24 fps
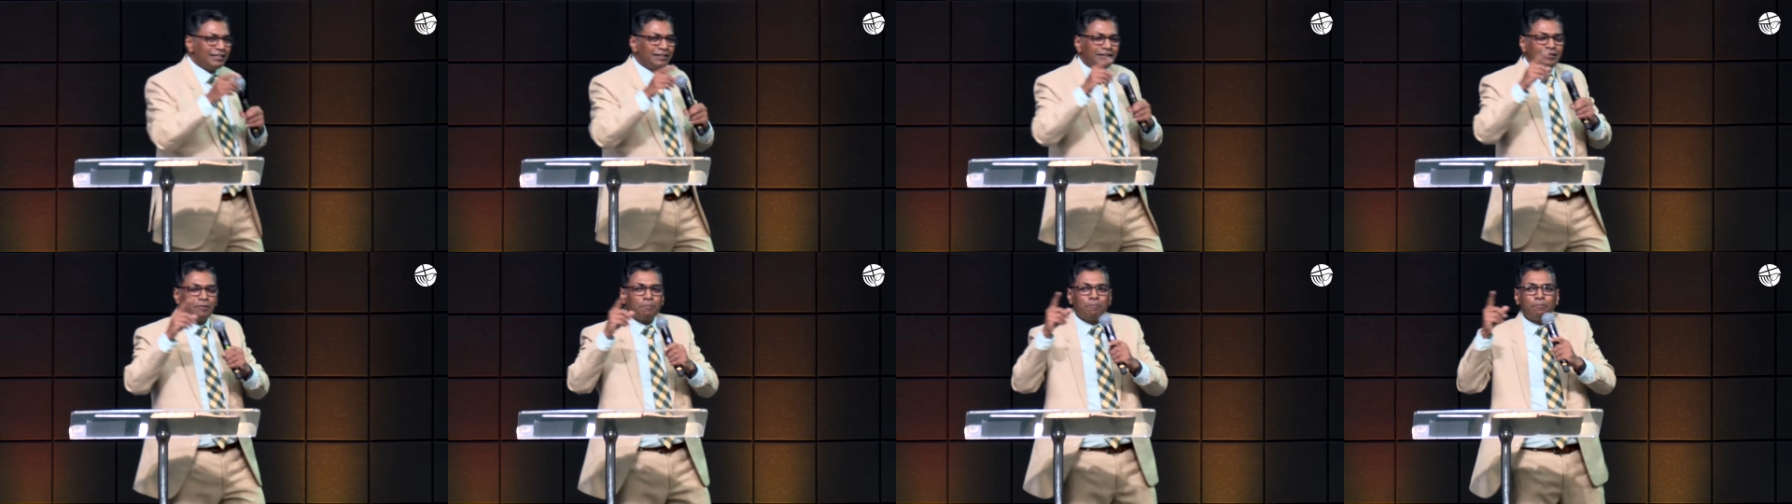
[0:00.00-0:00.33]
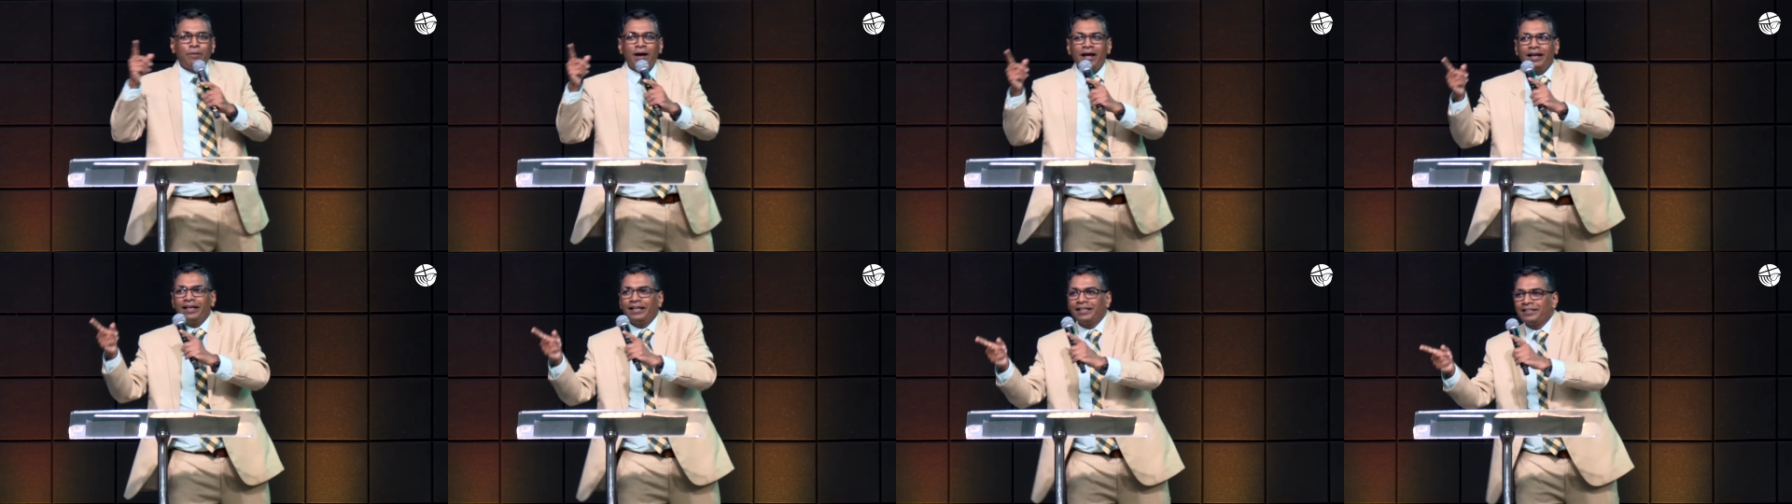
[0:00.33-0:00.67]
the
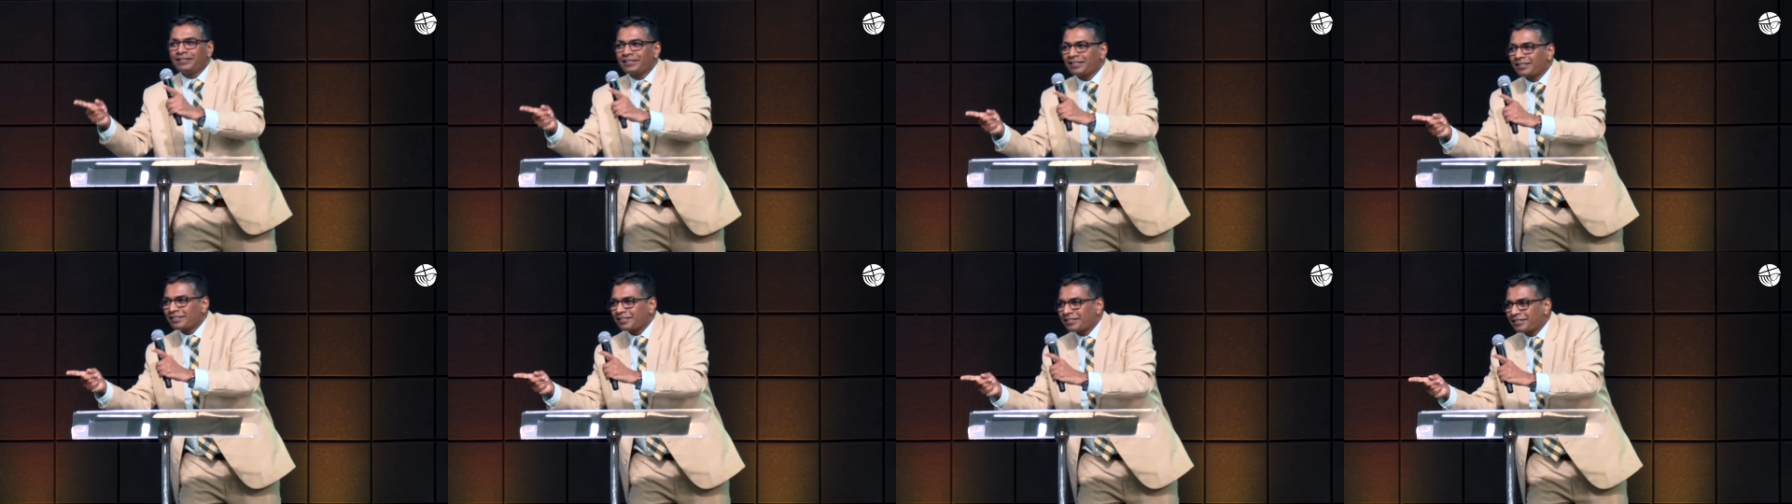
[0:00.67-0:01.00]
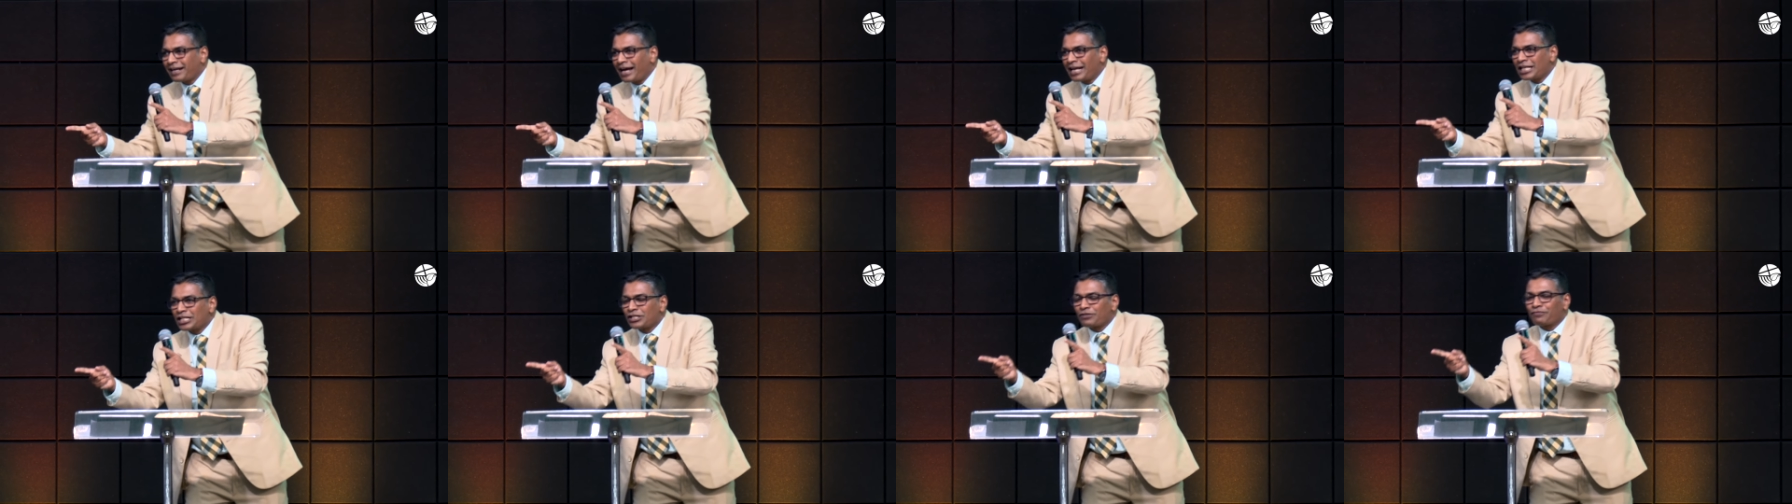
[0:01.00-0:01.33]
panic just
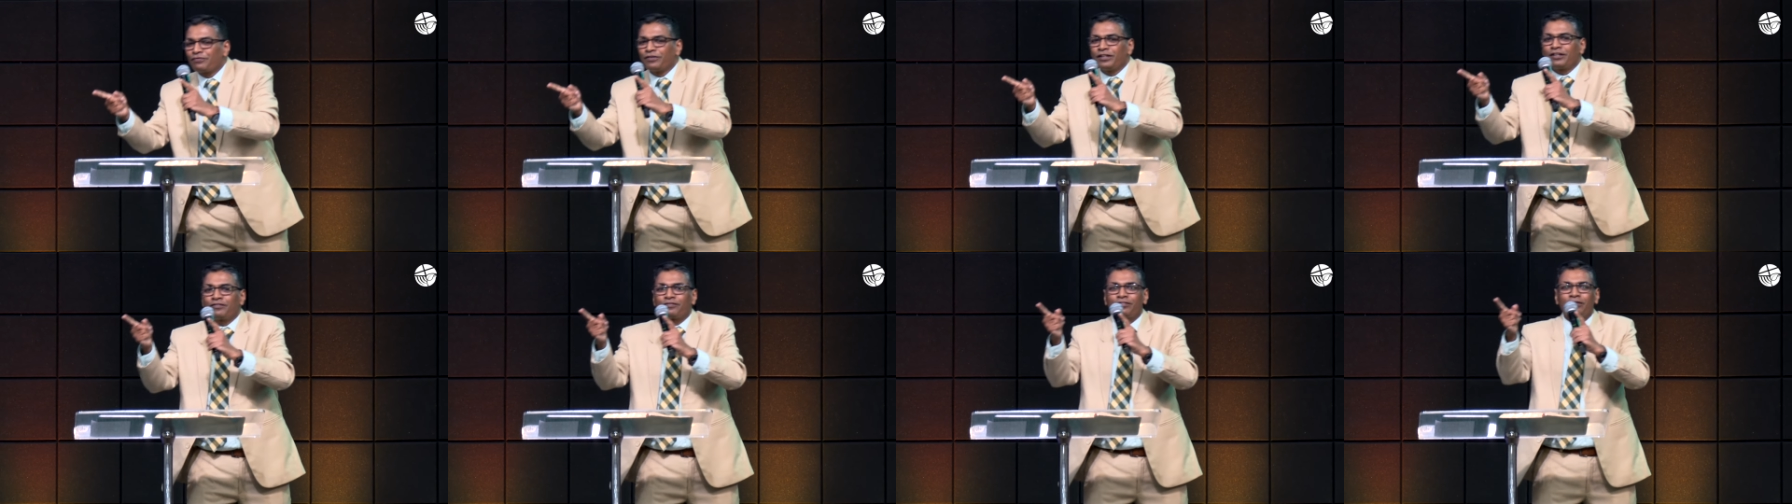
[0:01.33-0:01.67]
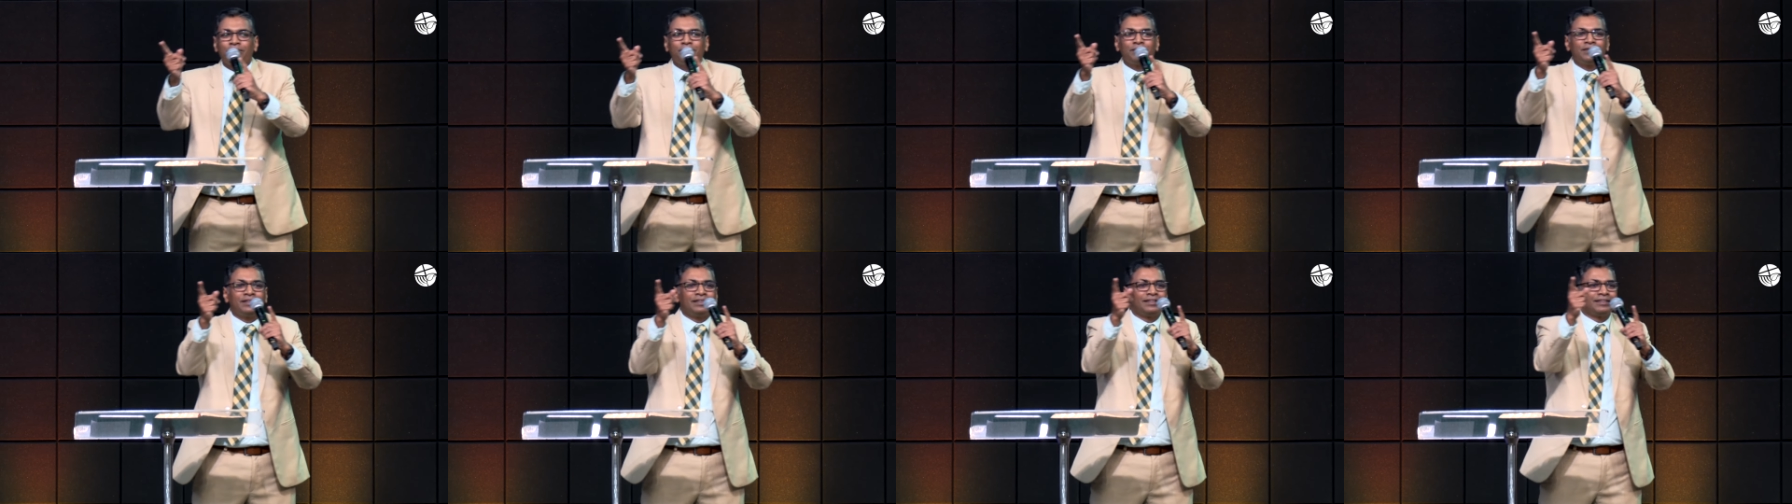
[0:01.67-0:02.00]
transferred
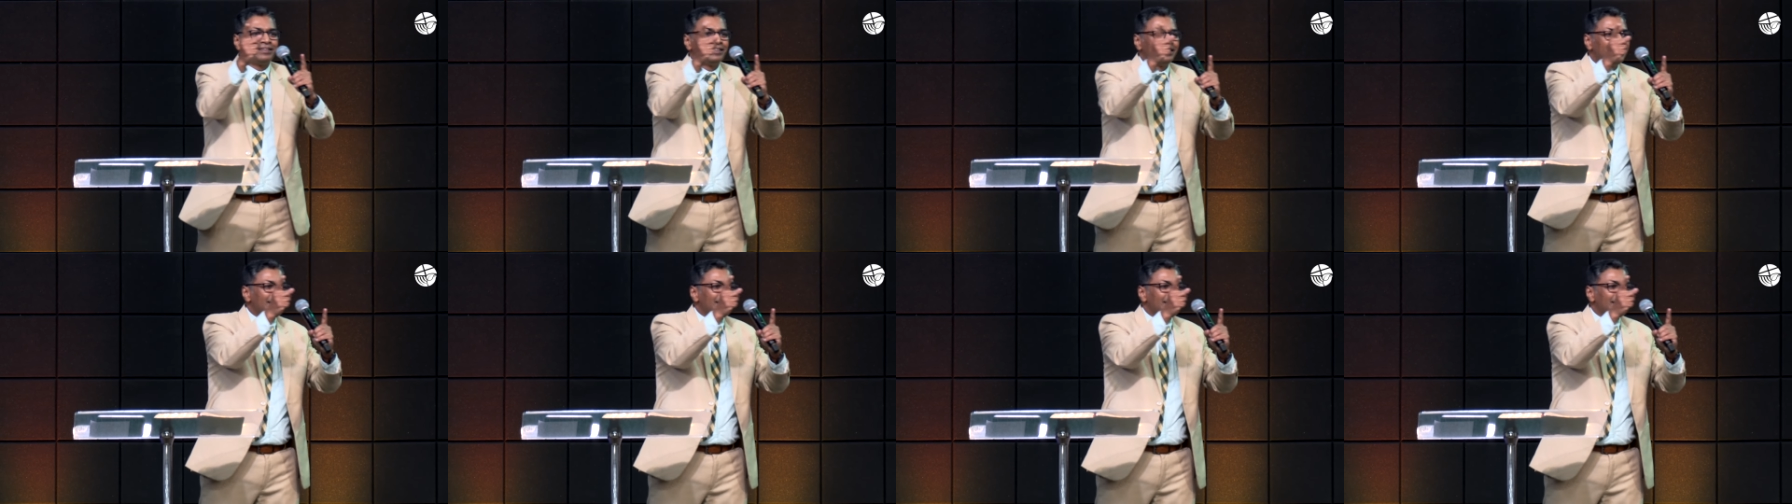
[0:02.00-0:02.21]
from the